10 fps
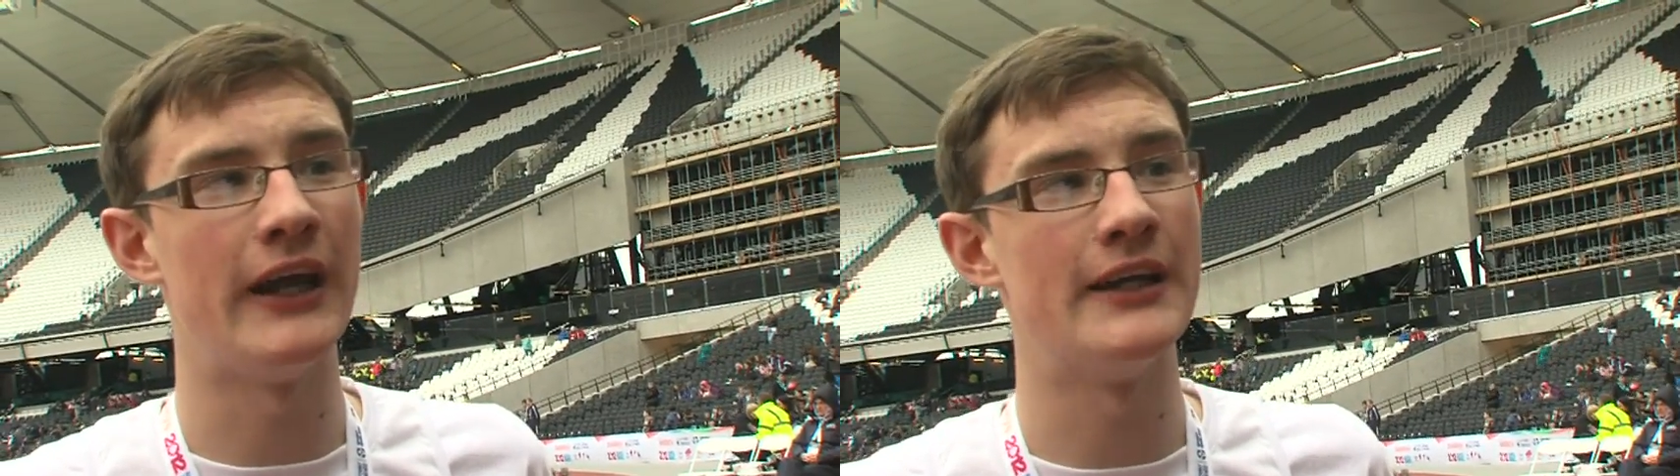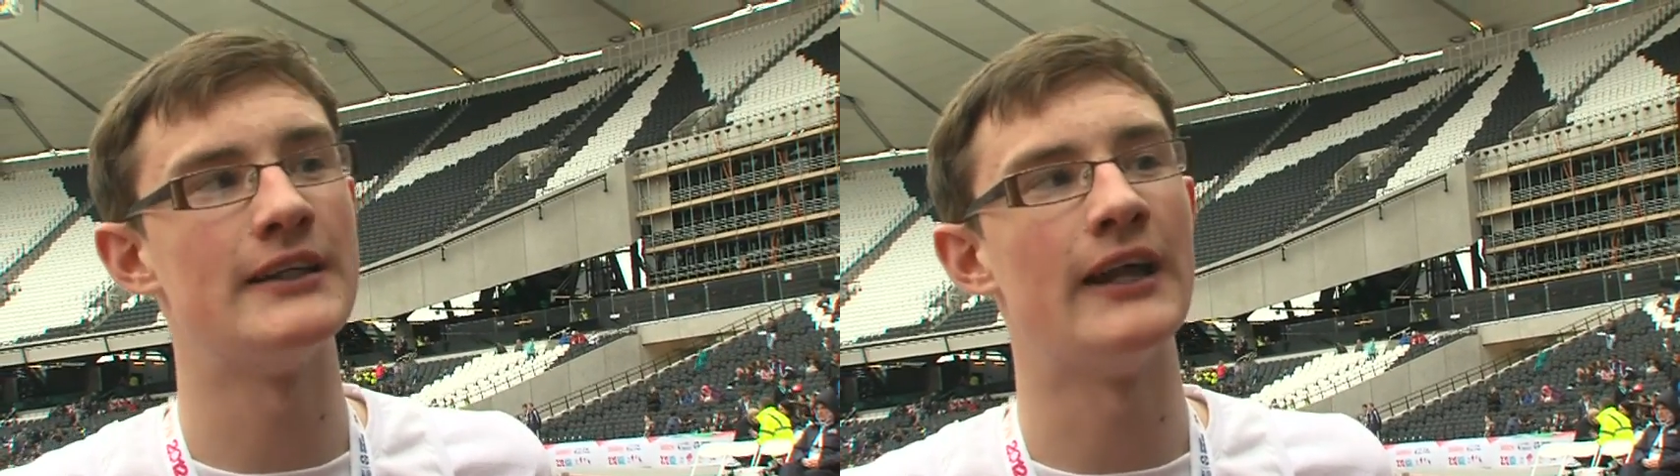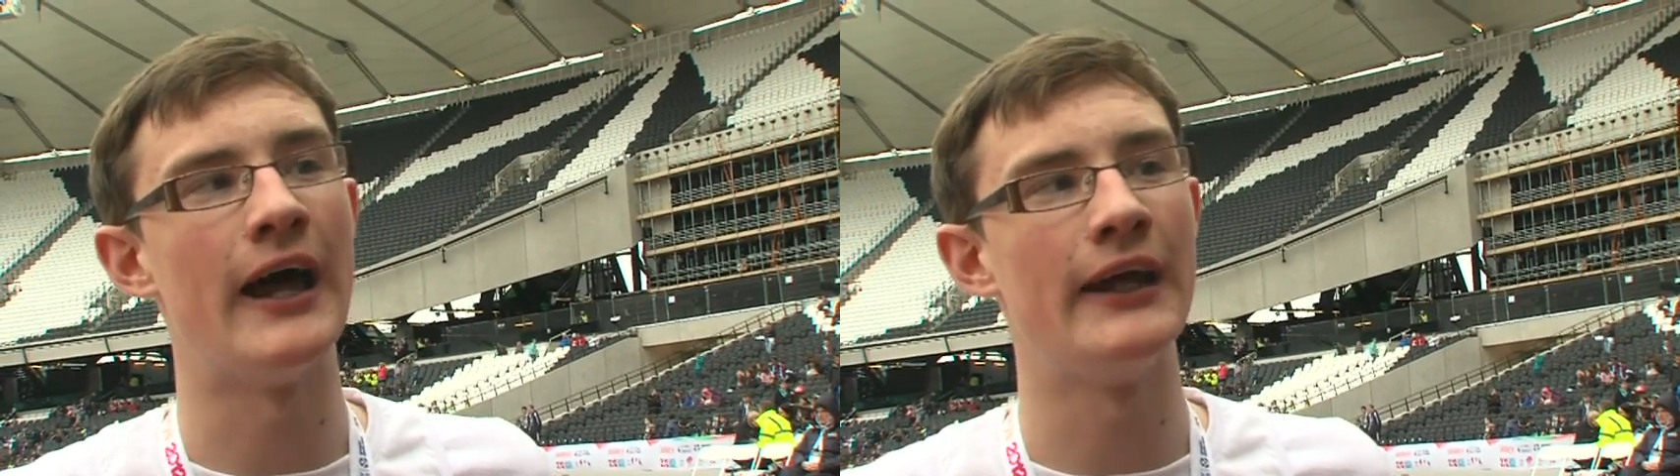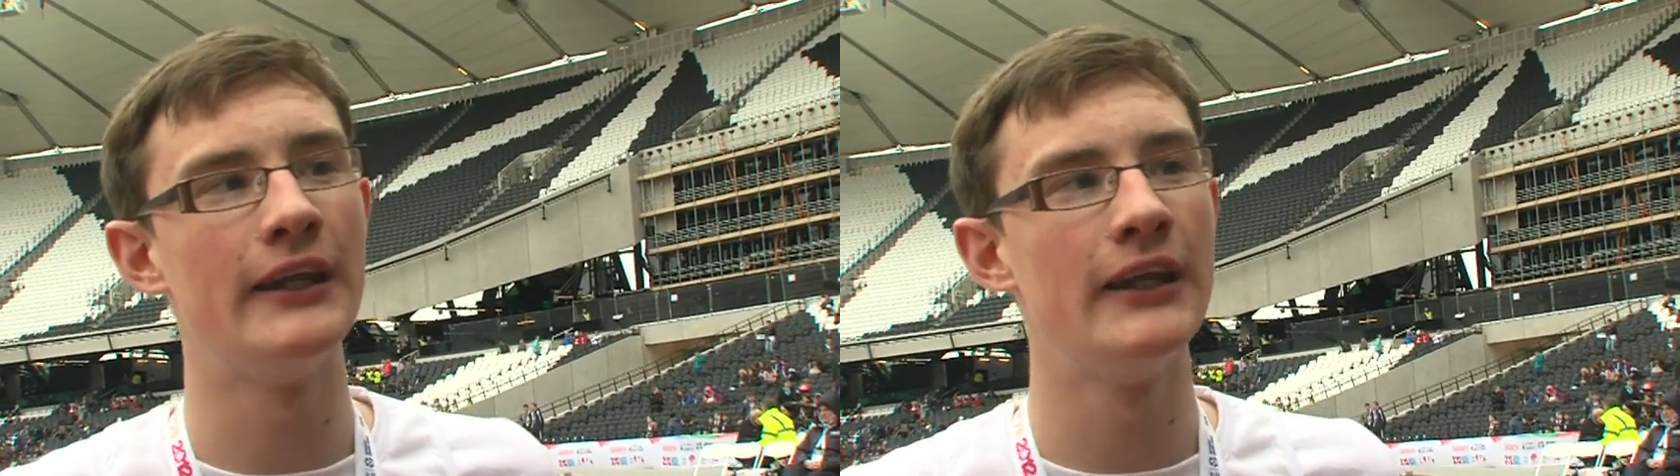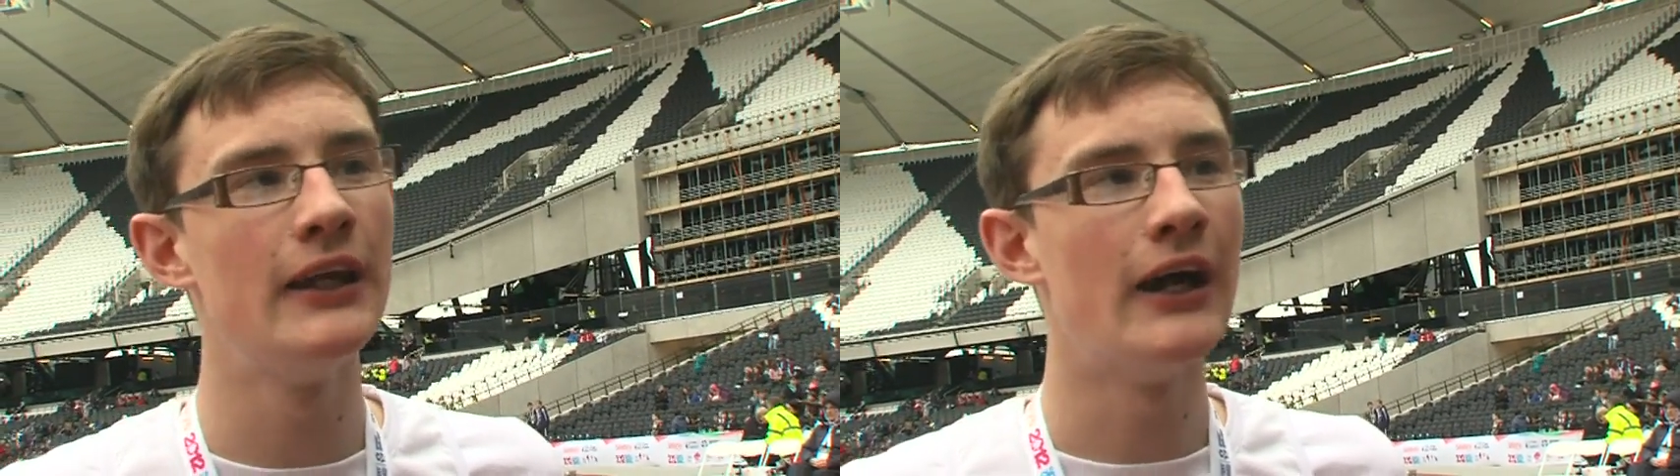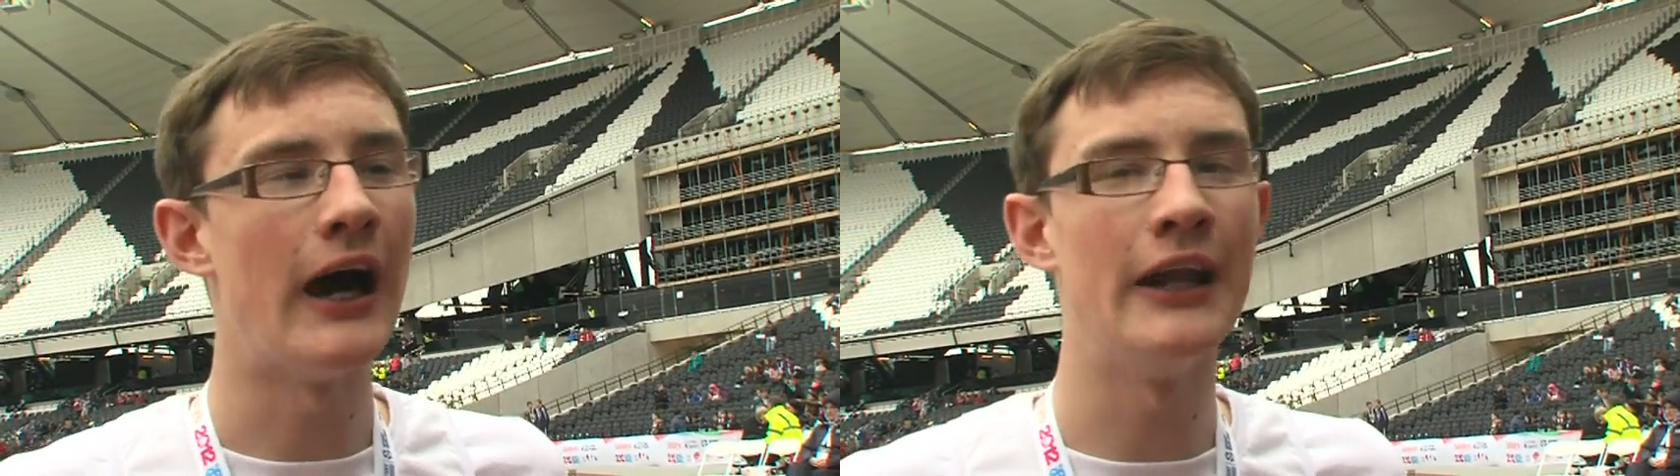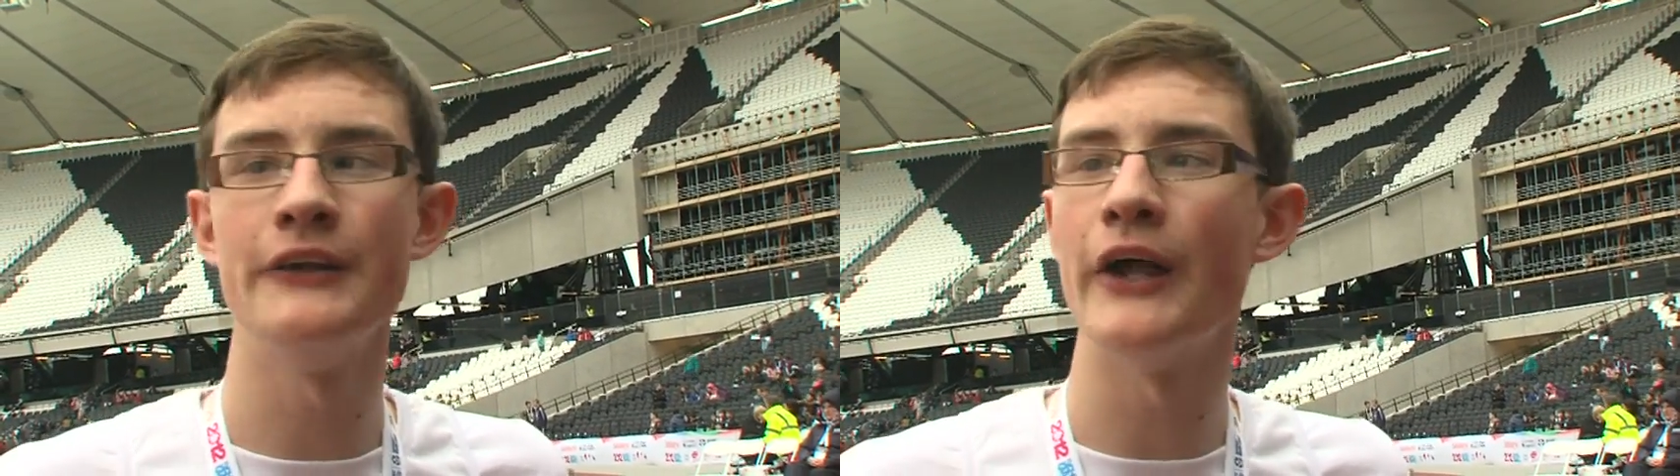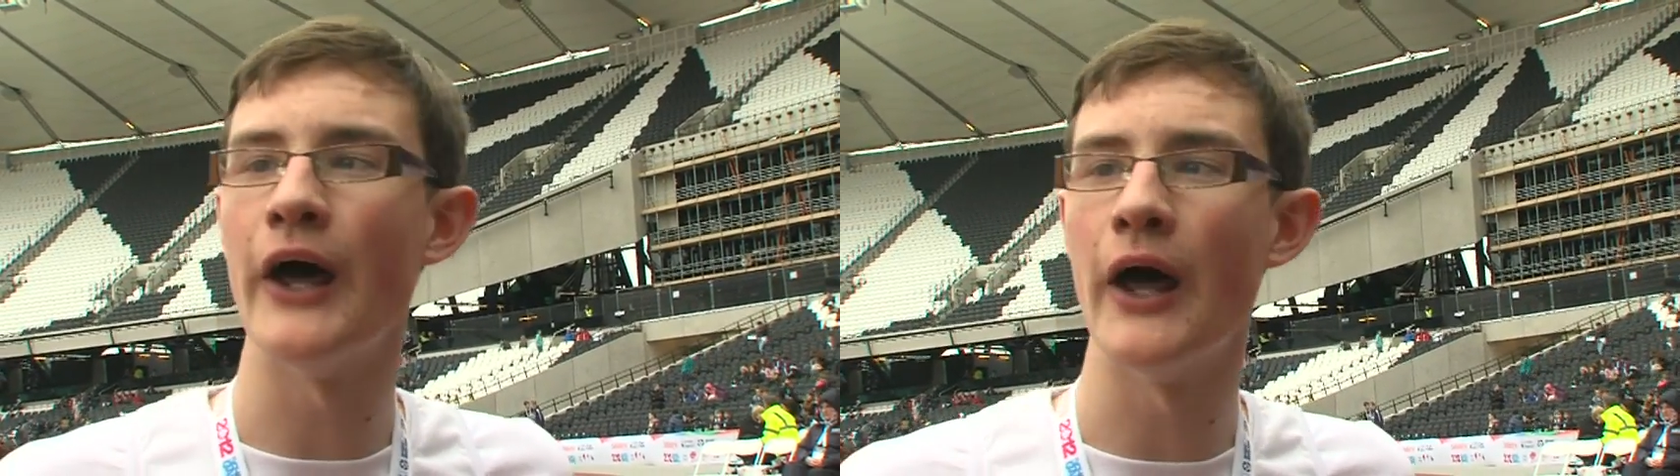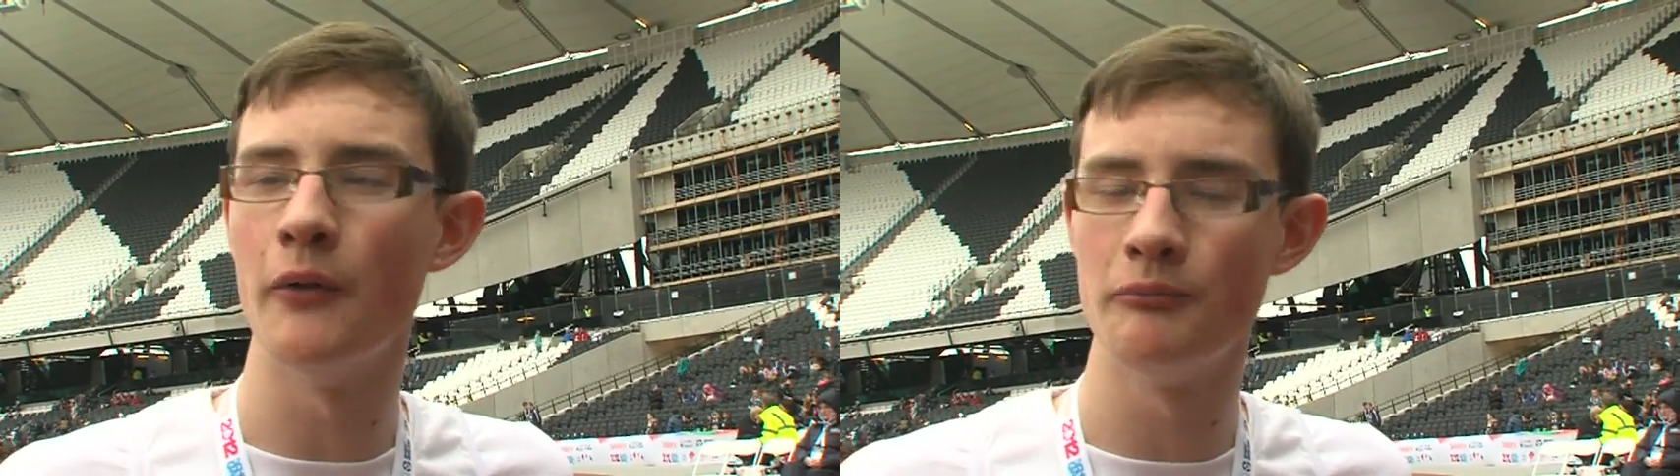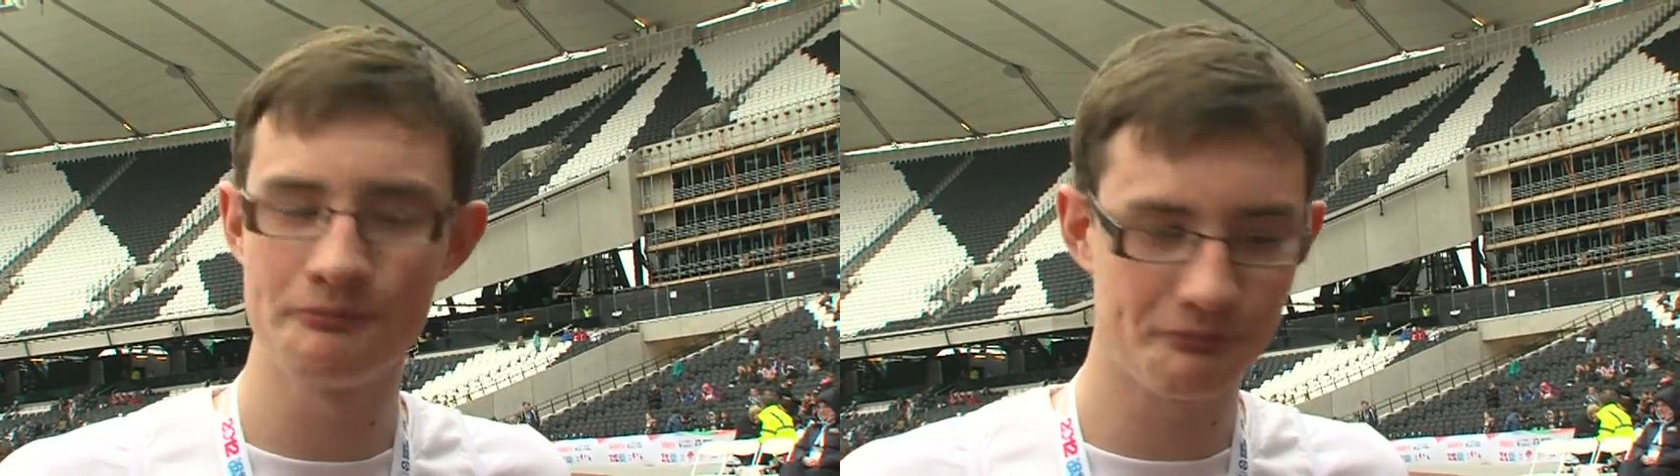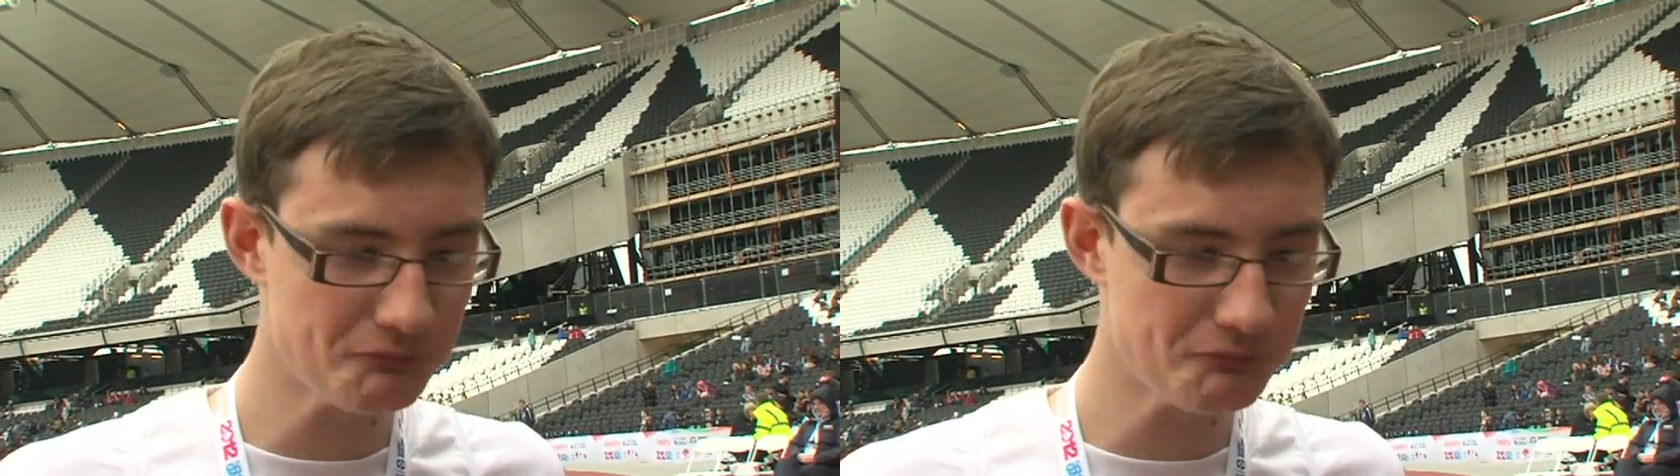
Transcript: here today, and um,